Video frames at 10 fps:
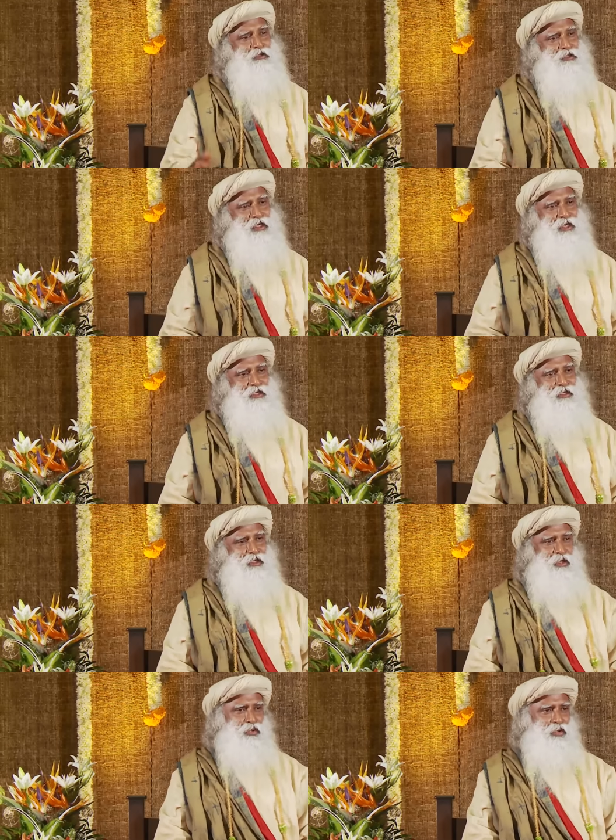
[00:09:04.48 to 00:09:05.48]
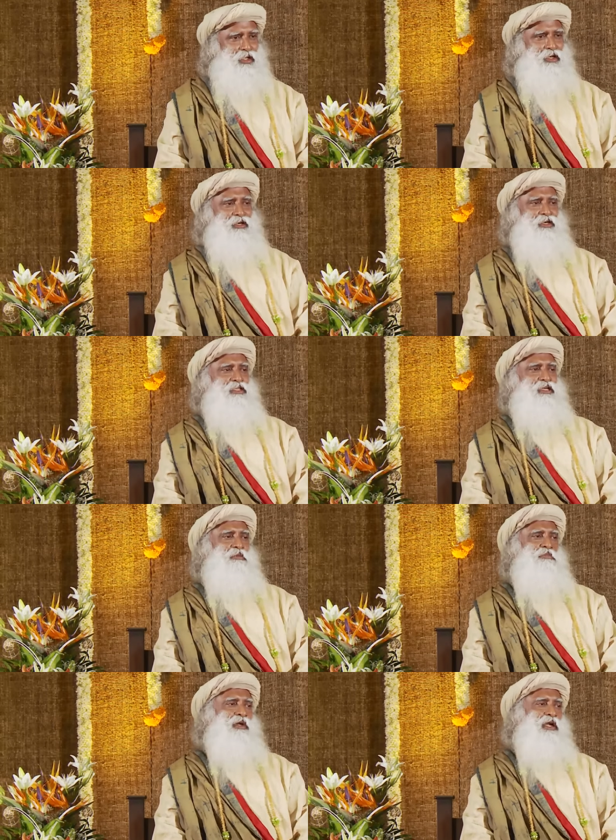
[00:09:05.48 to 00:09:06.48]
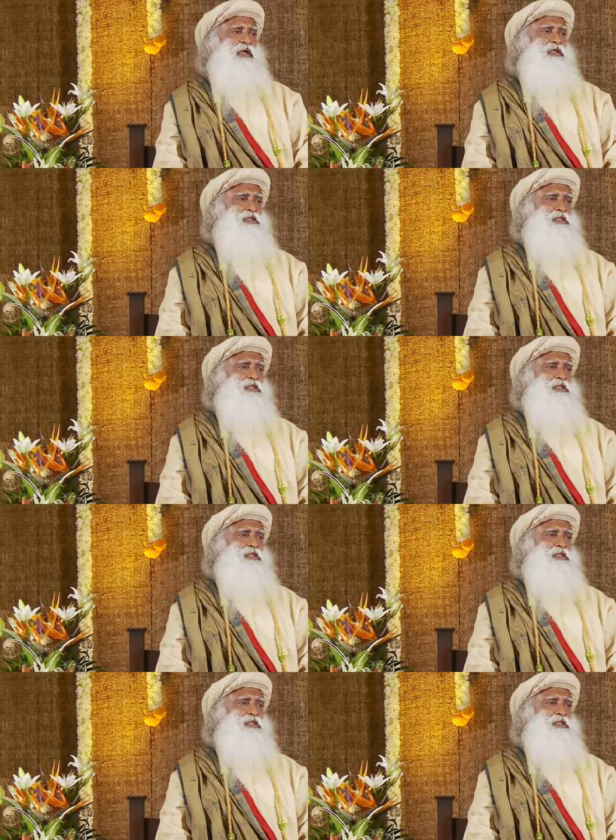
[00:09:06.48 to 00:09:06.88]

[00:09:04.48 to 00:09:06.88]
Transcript: outside, you can at least complain and